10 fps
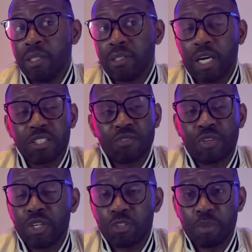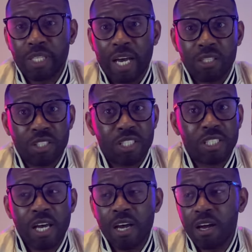Tyson Fury's been down
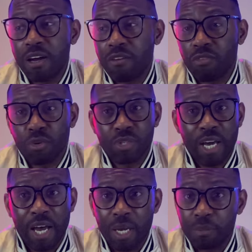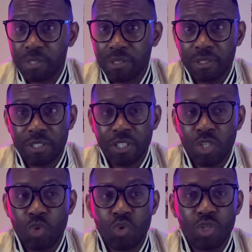several times.
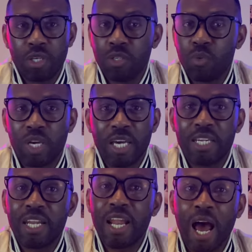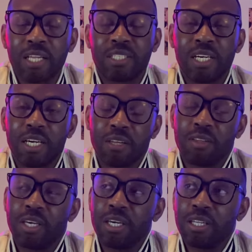You cannot take
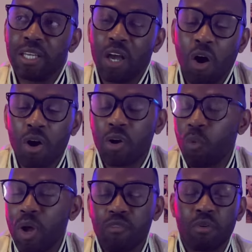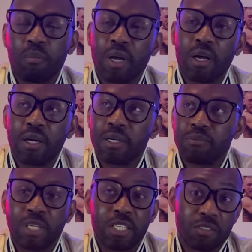the heart away from
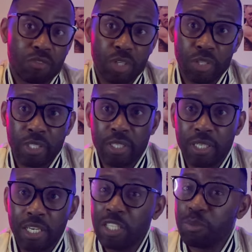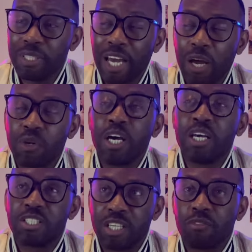Tyson Fury. He's been down
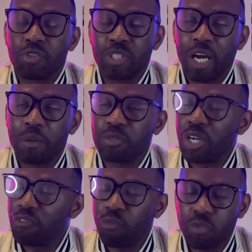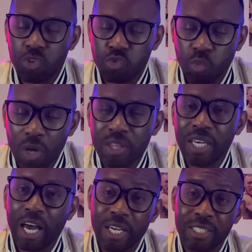several times. If there's one thing
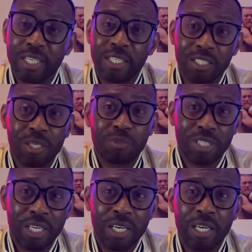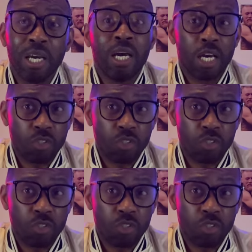I can say the Gypsy King is